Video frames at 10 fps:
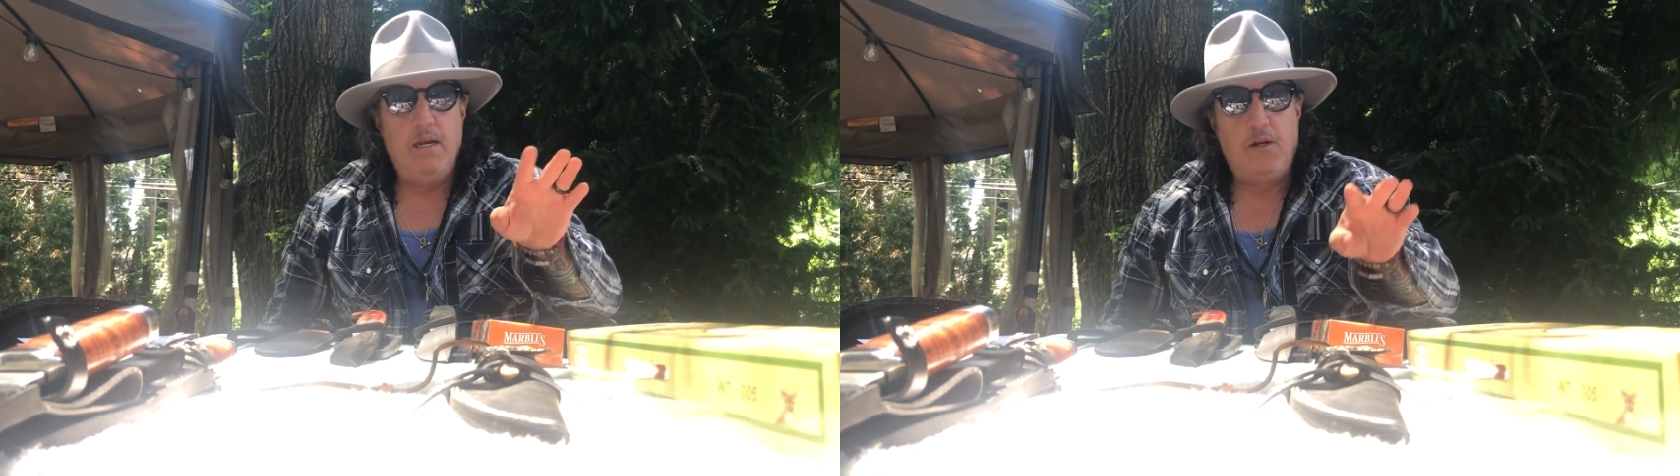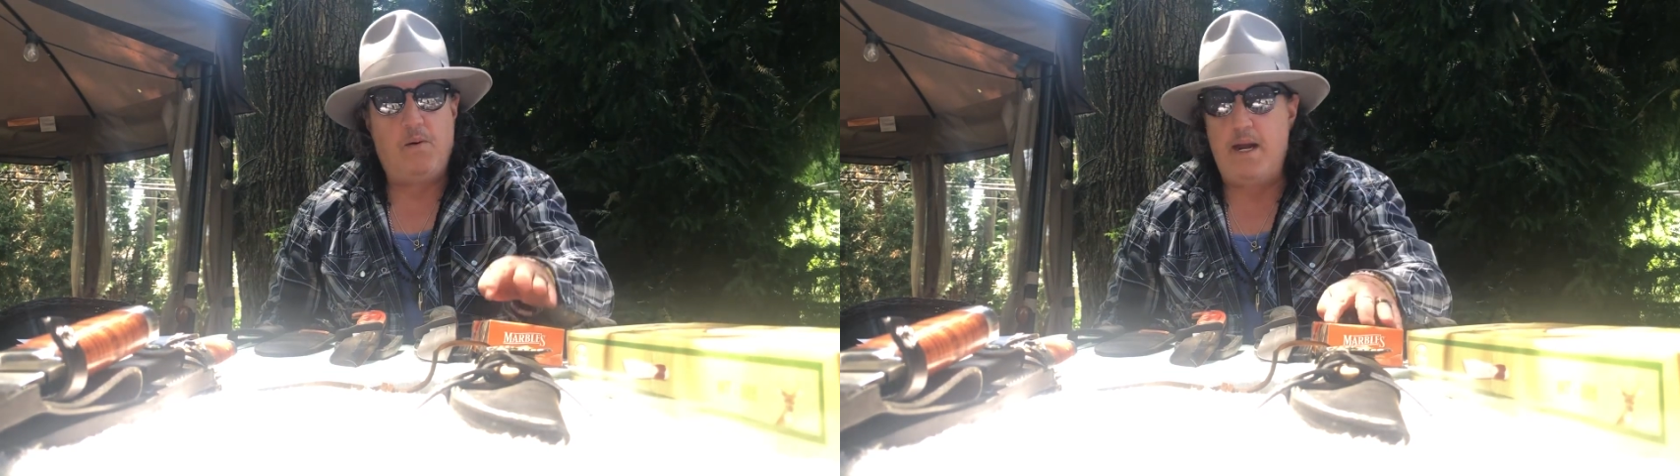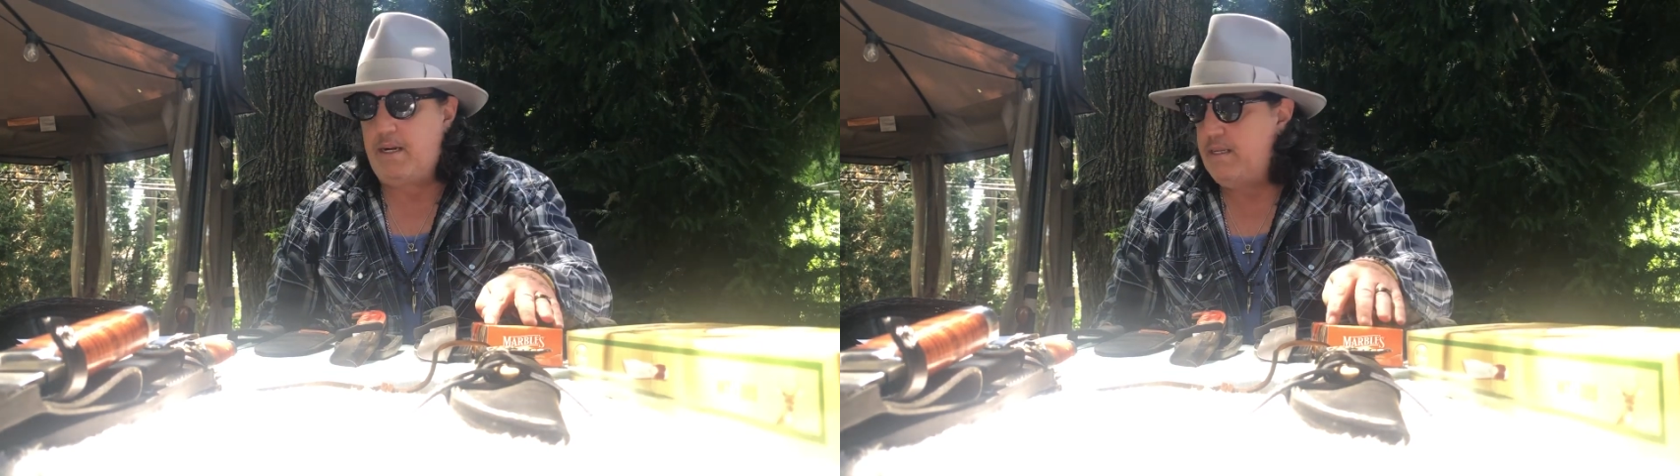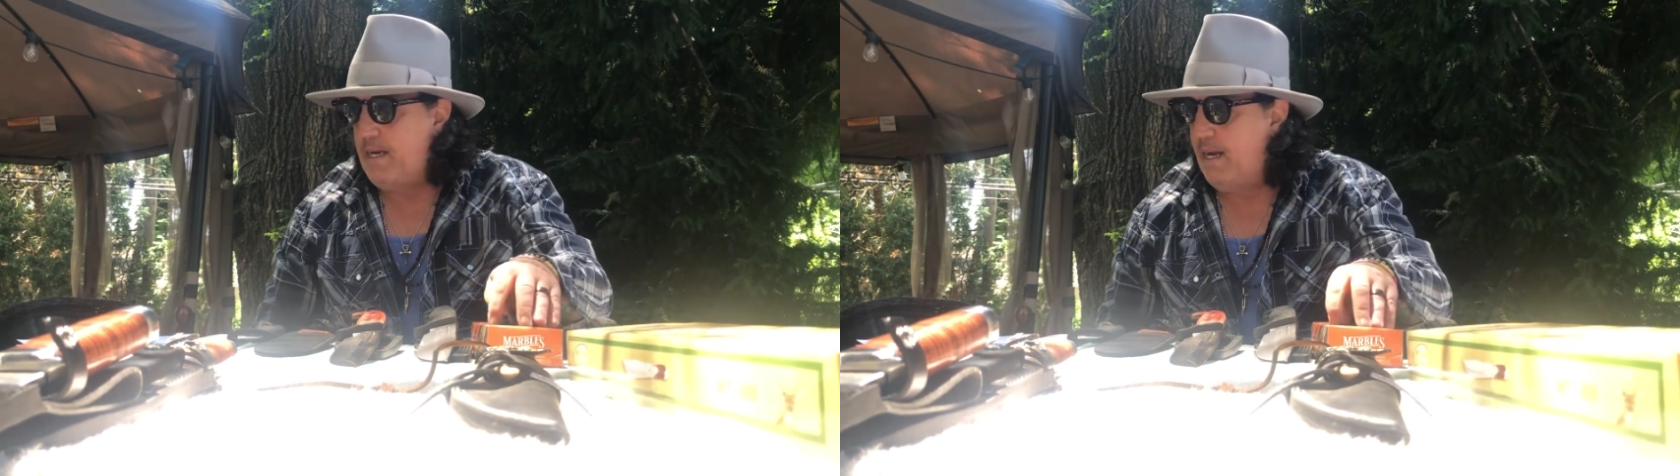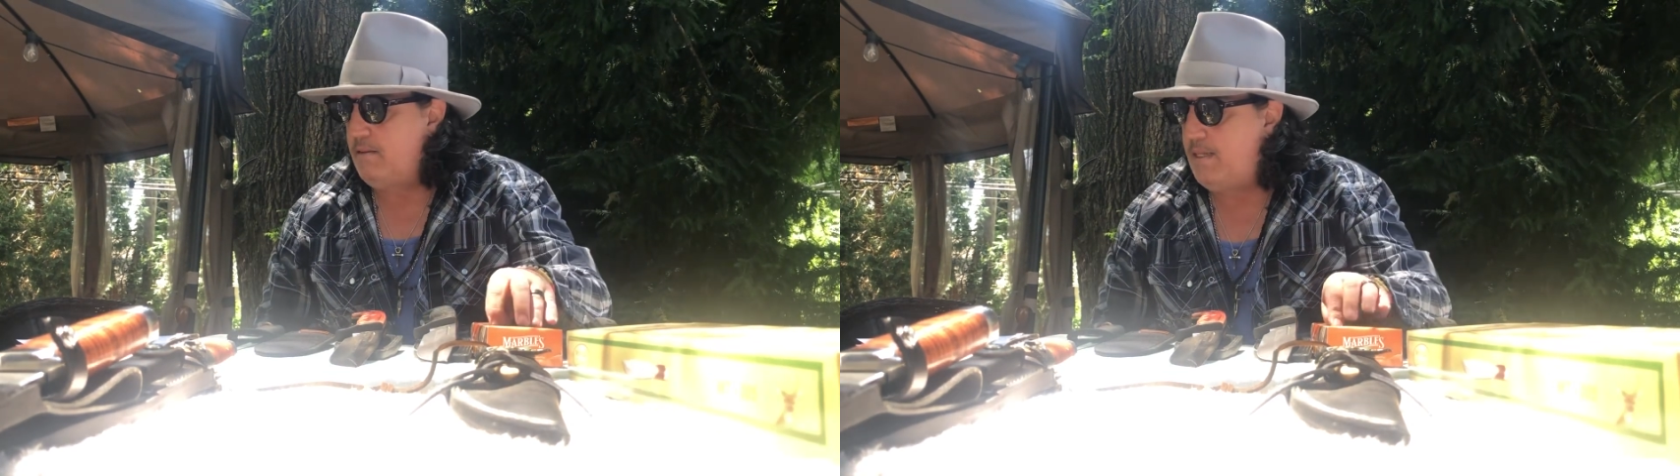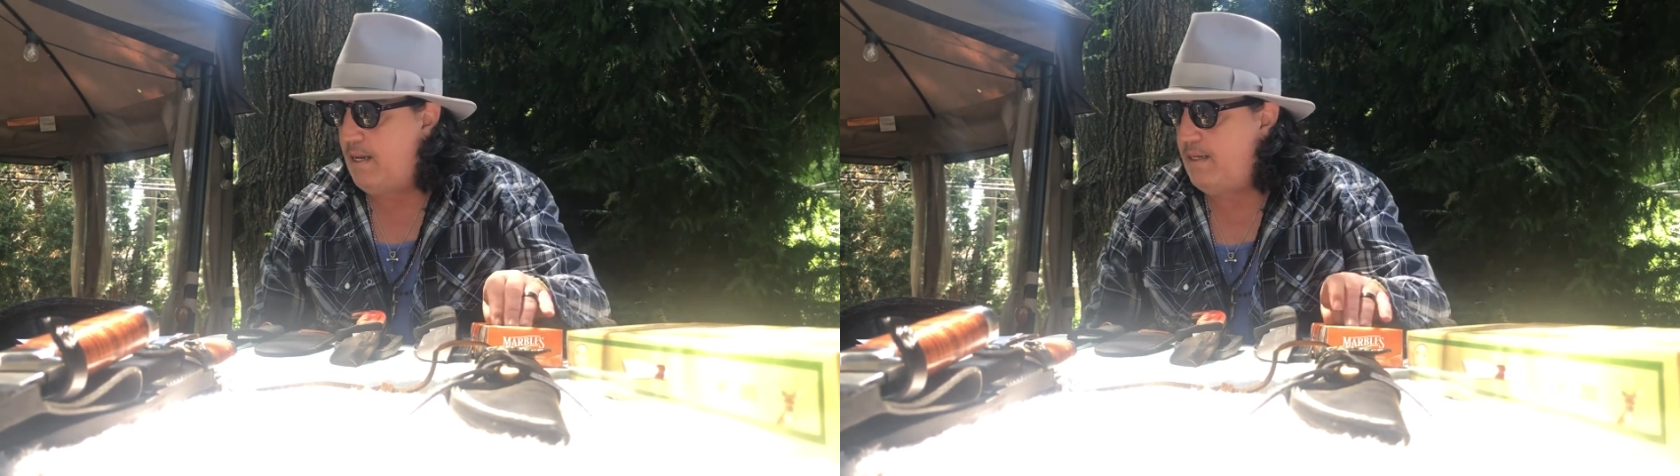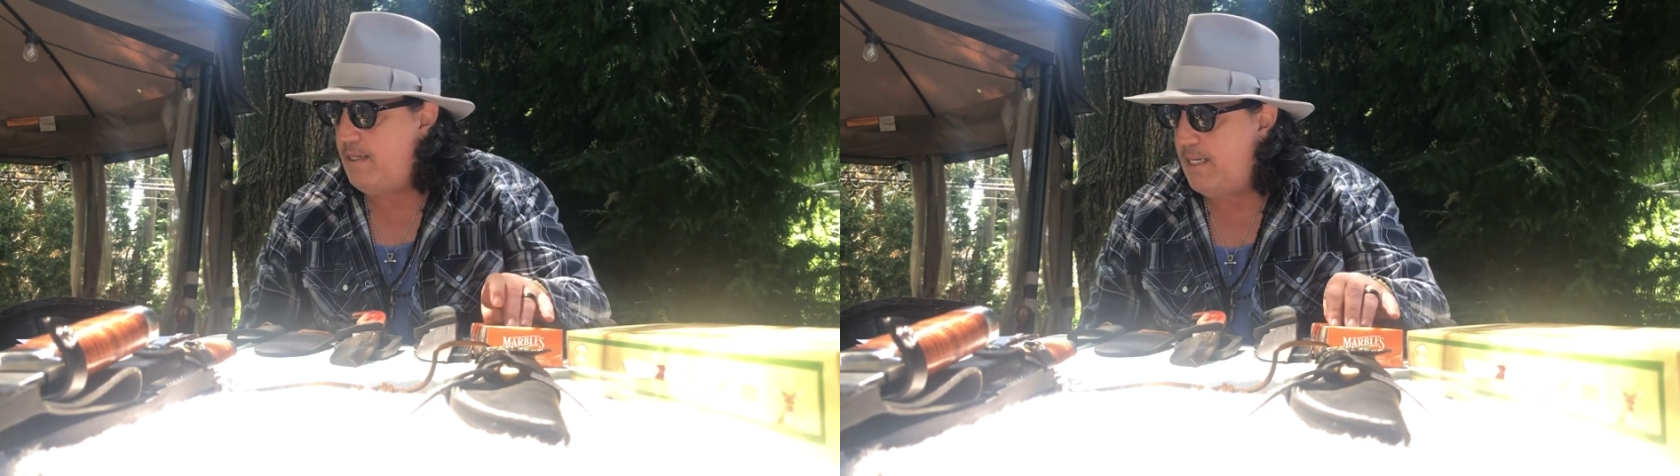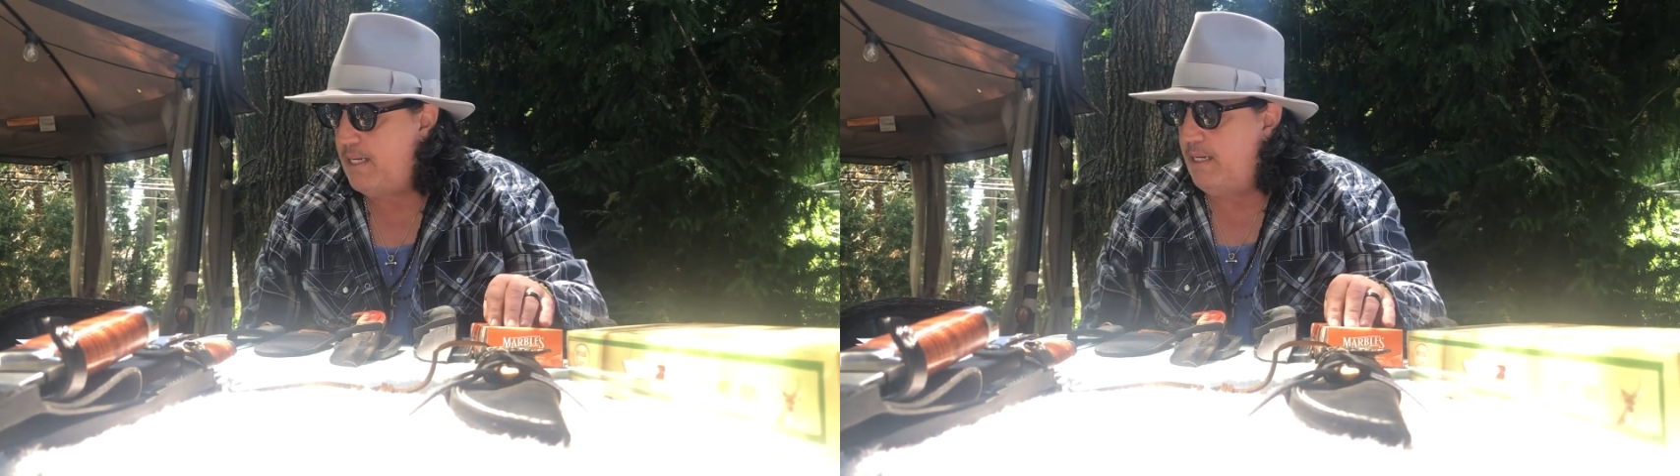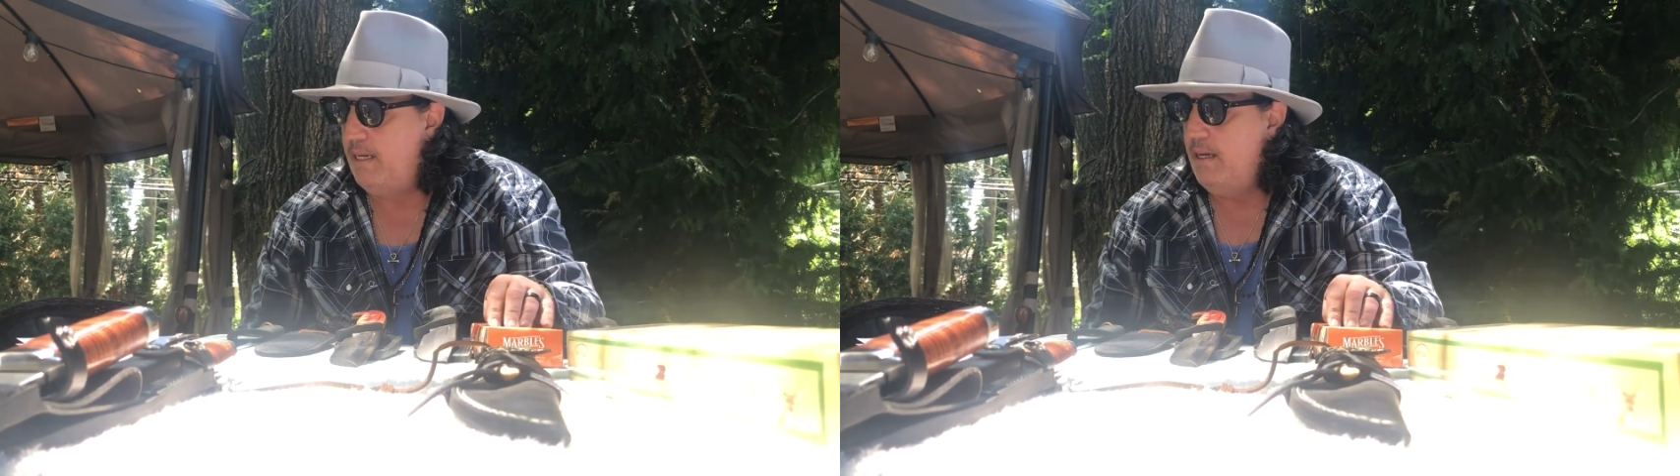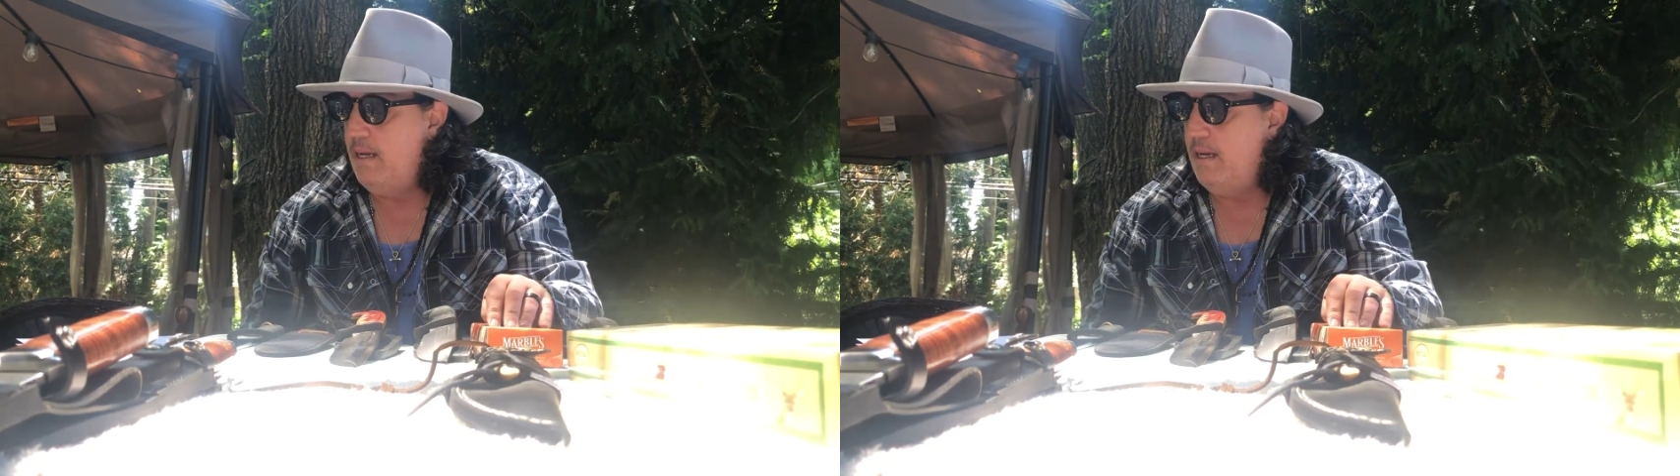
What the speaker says: Crocodile Dundee.